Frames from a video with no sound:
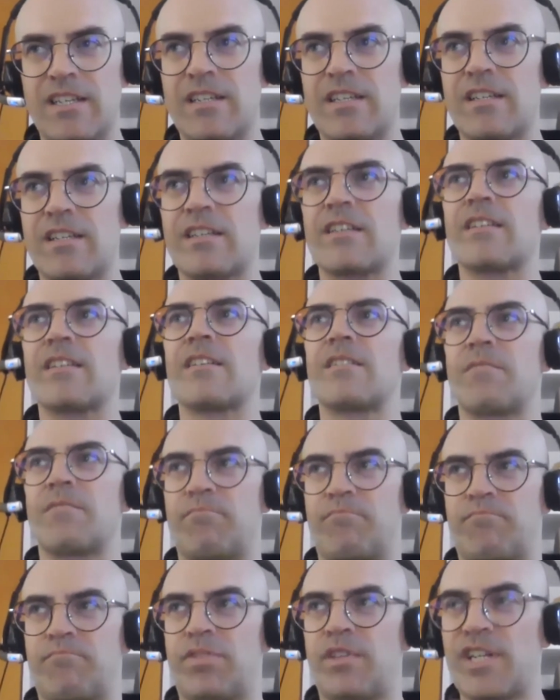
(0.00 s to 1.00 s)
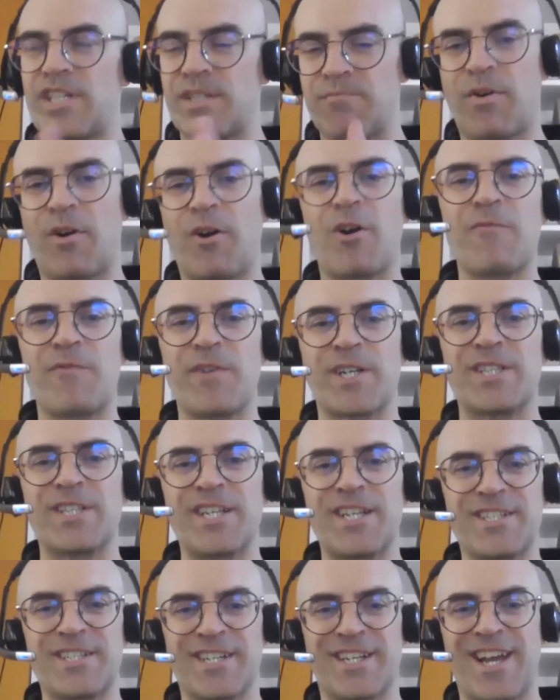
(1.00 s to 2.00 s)
it plays perfectly
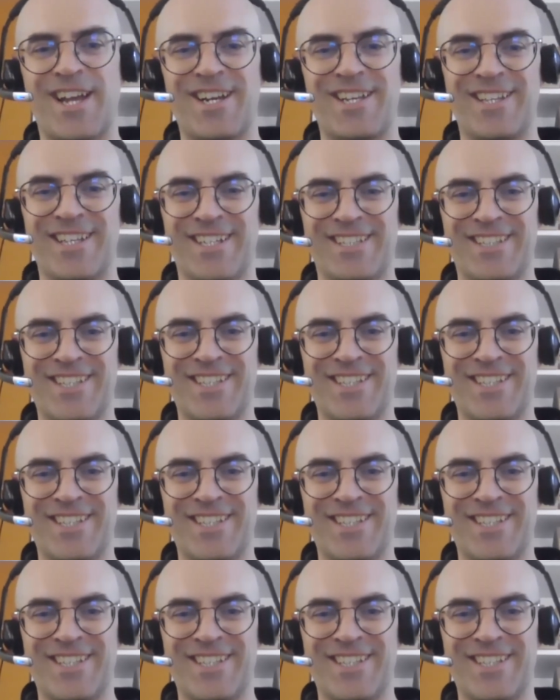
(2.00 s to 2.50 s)
into kind of like